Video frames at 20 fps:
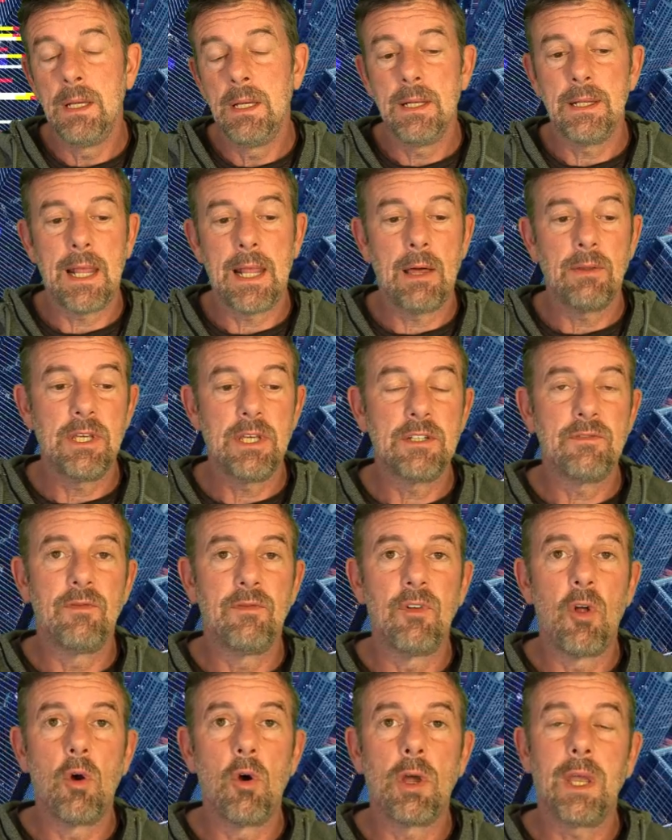Now this
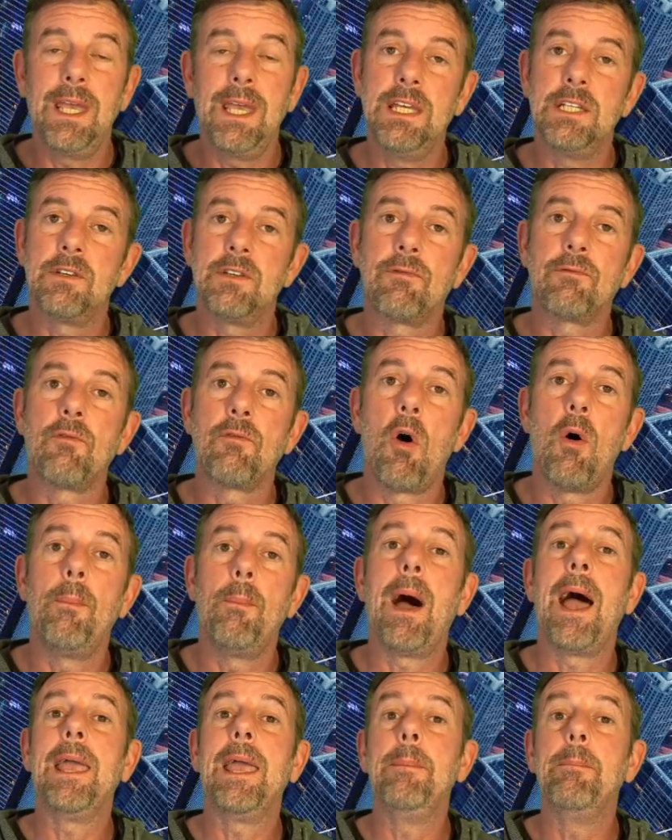vlog is from
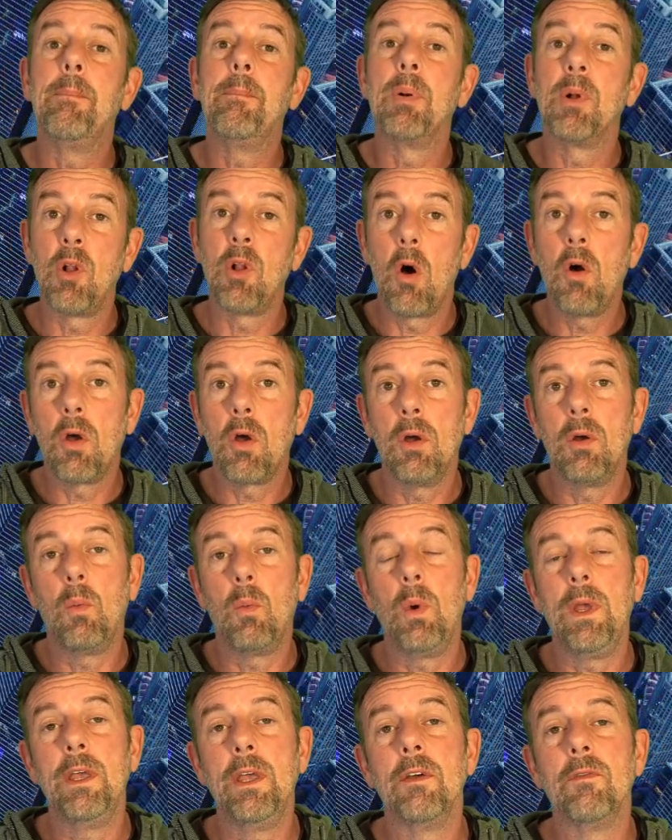a blog
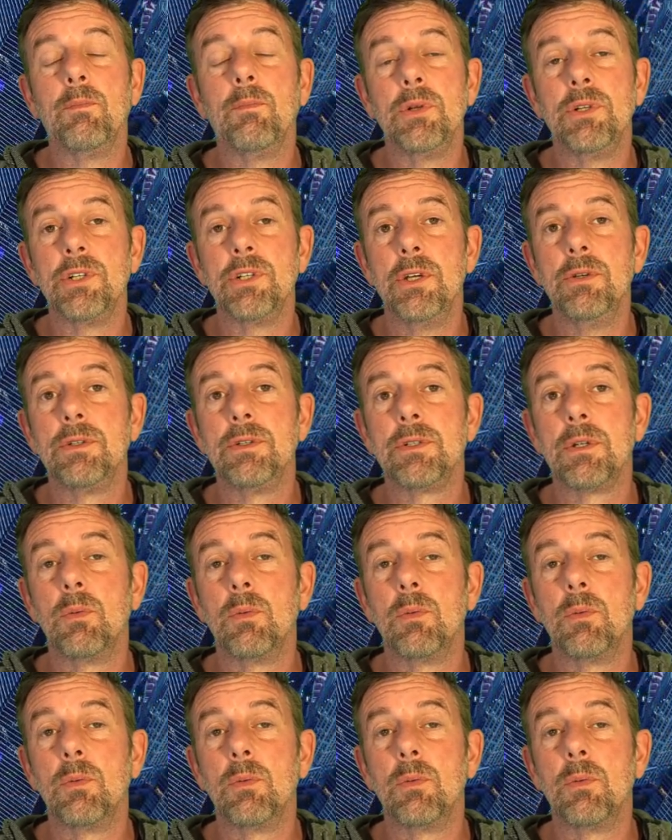we have produced,